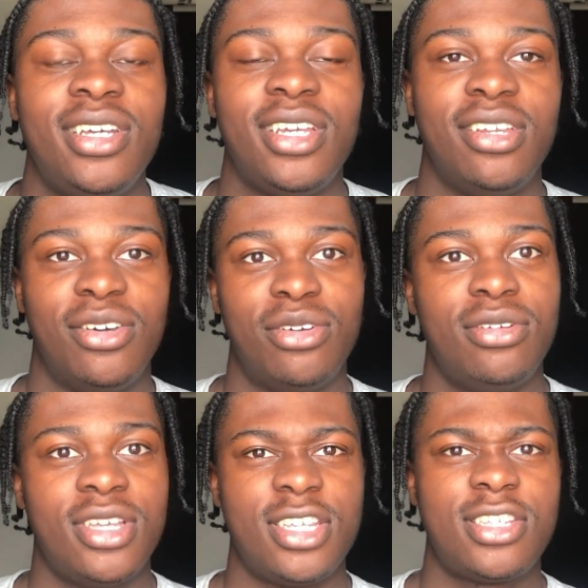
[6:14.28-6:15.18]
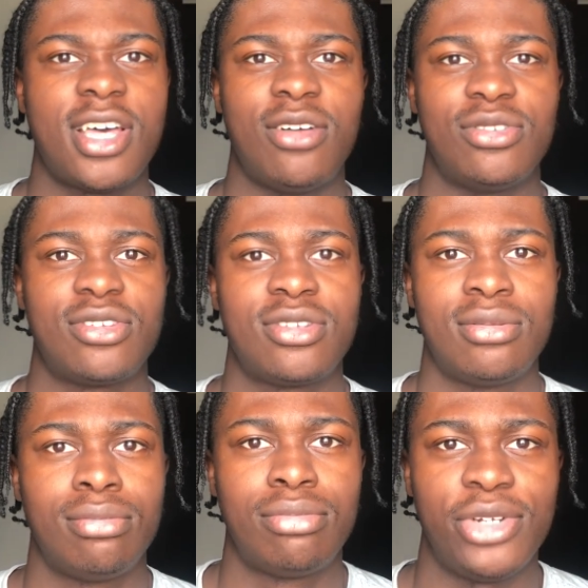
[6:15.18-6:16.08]
You know, it sounds
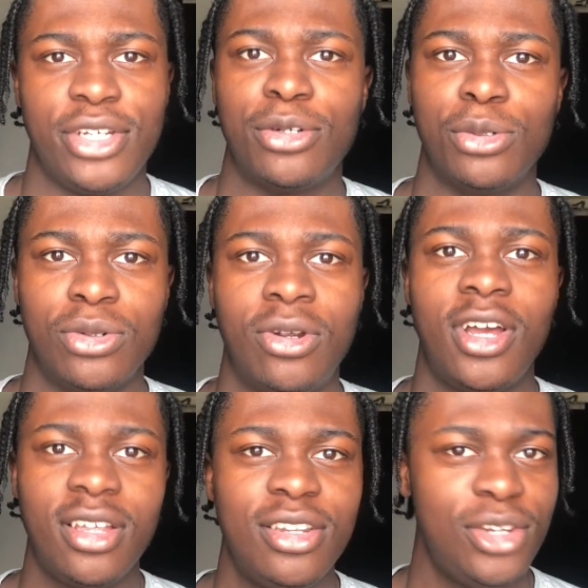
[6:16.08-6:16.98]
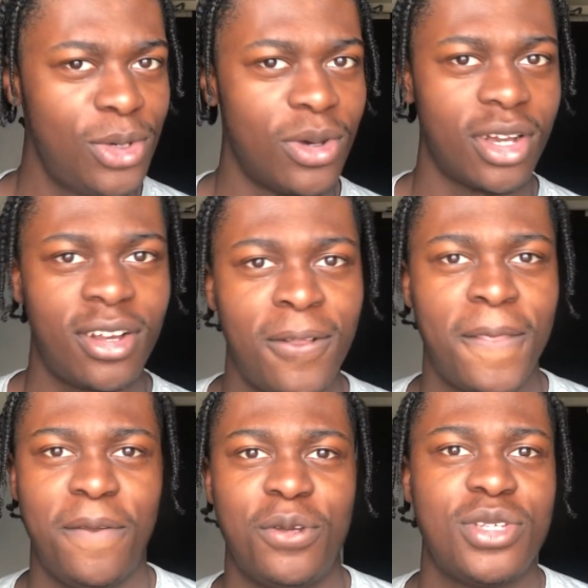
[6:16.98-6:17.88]
pretty cool, right? Newark,
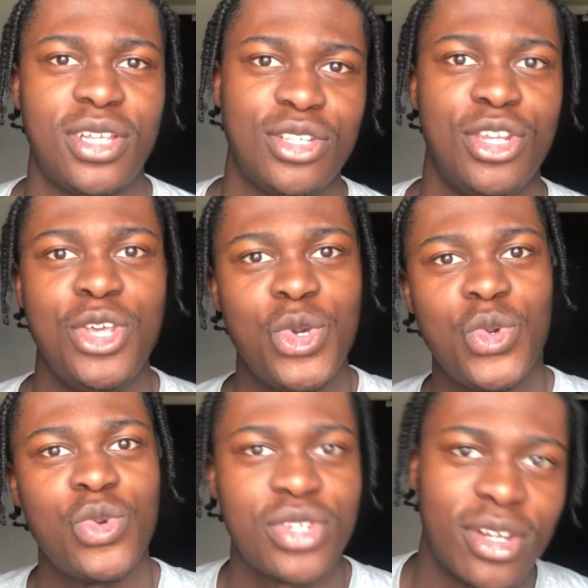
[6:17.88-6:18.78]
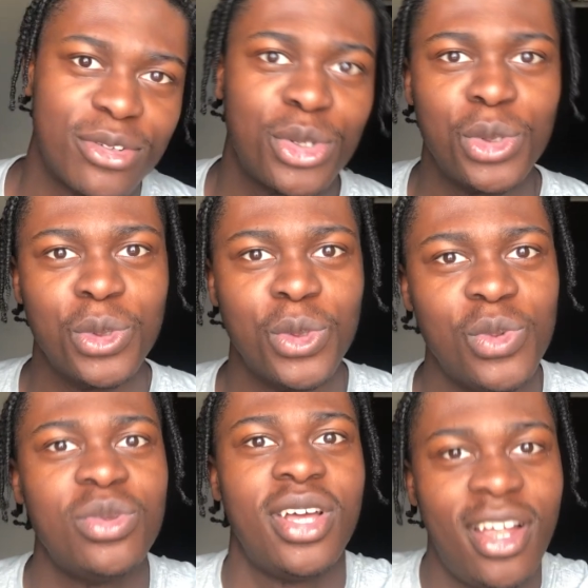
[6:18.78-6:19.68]
you know, sounds new, sounds cool,
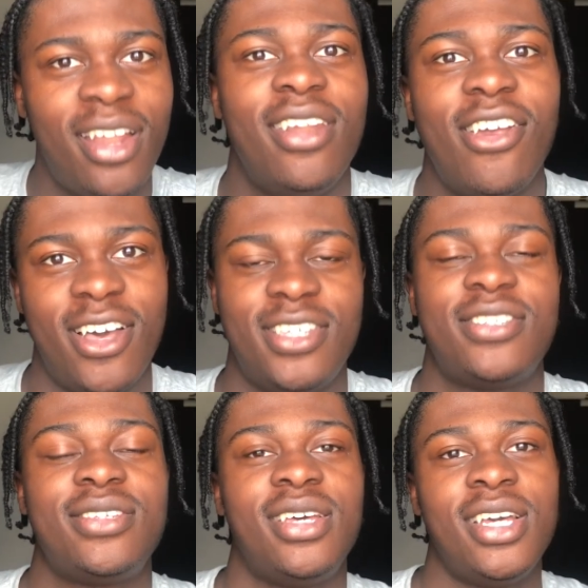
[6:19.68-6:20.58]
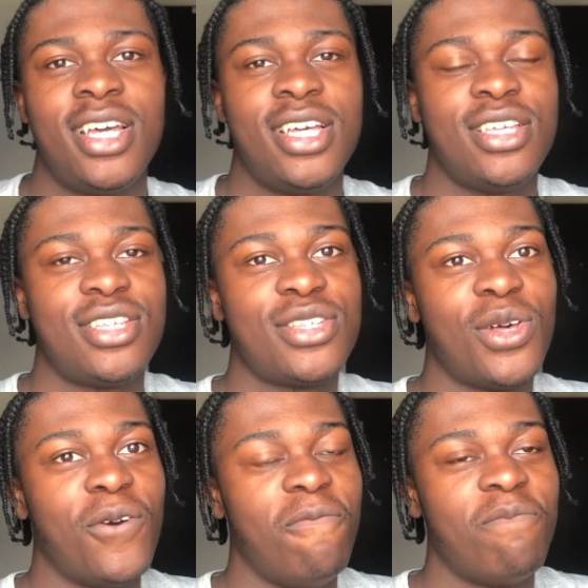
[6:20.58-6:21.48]
nice.
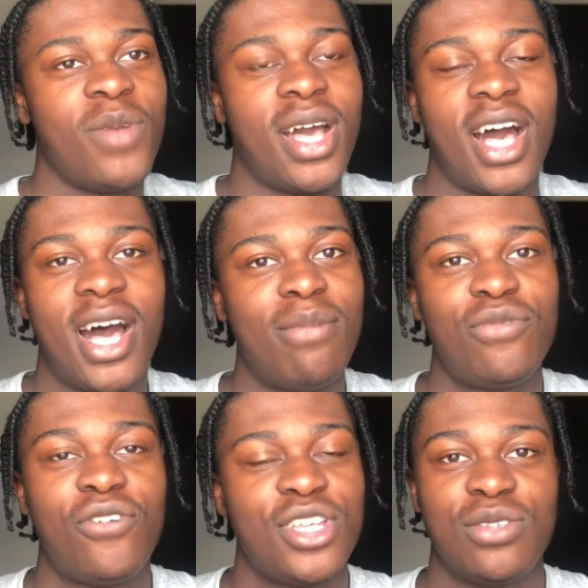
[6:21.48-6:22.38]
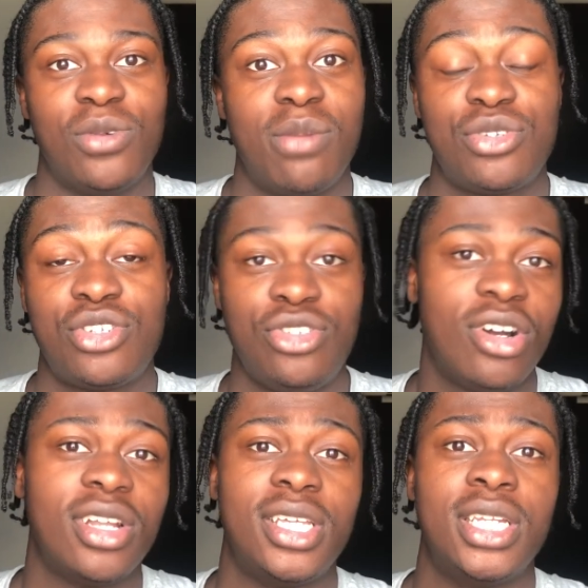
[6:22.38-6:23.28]
So I'm, first of all, I'm
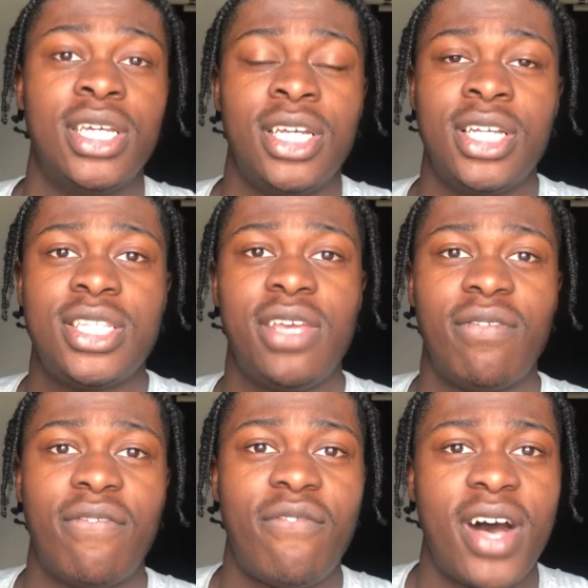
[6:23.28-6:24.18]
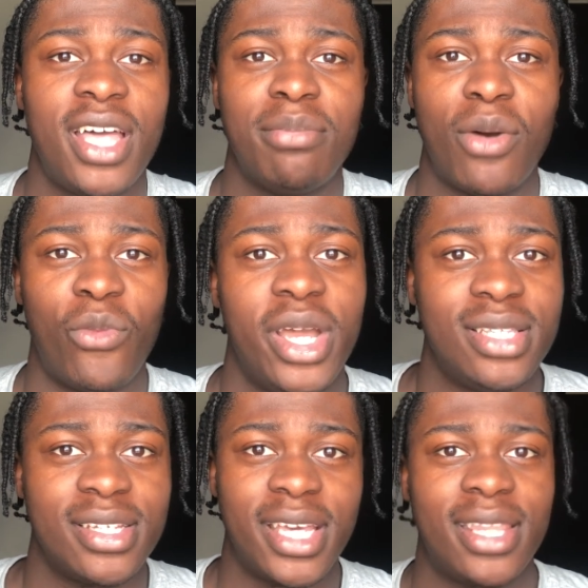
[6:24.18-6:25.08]
struggling to even find my way
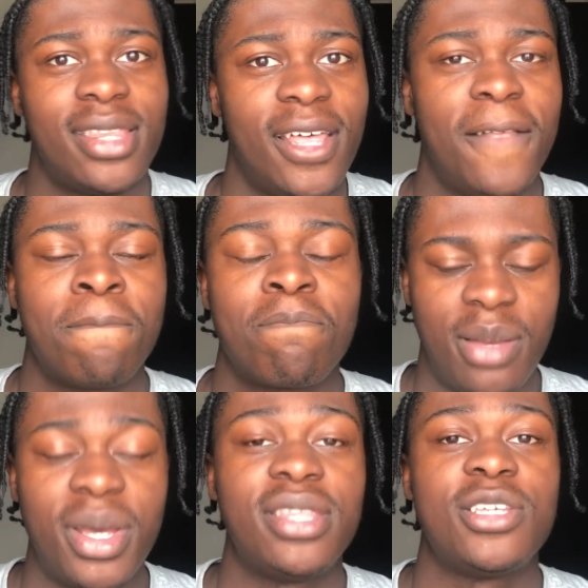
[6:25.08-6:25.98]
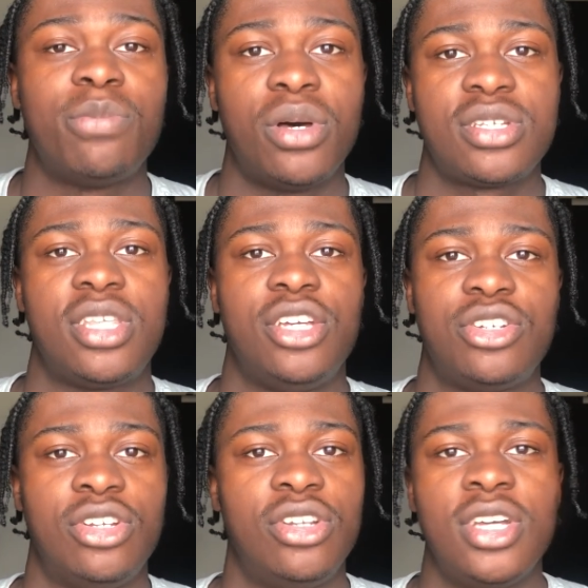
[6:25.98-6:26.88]
to get there. I'm at this bus
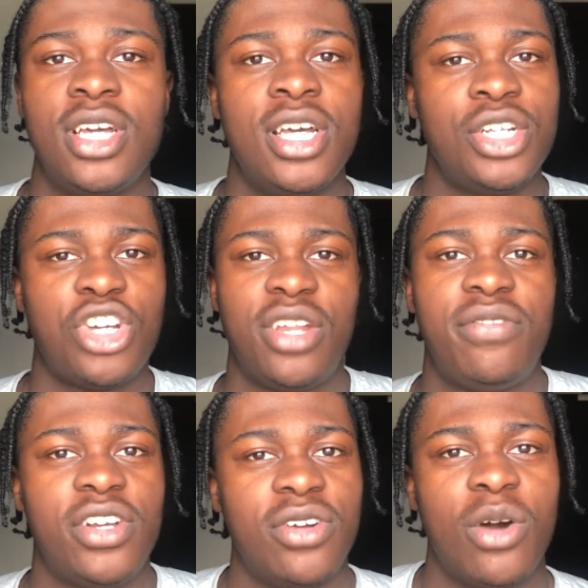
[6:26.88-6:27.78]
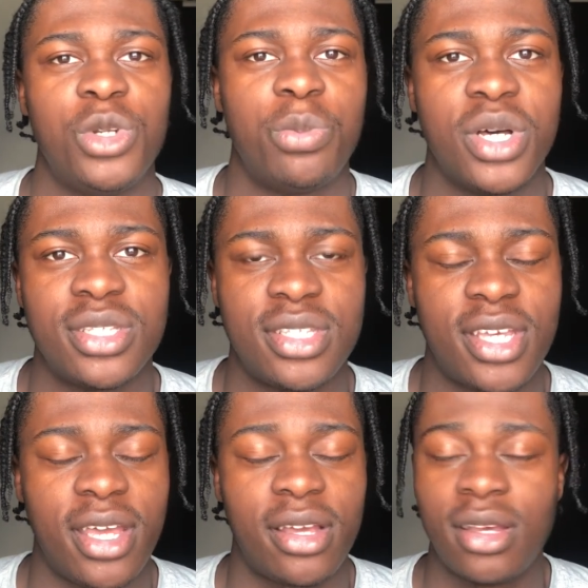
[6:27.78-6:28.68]
station trying to figure out which bus to
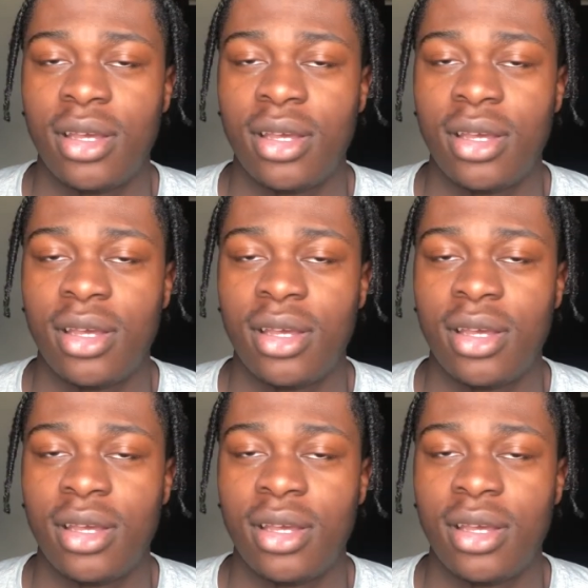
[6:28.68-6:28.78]
take.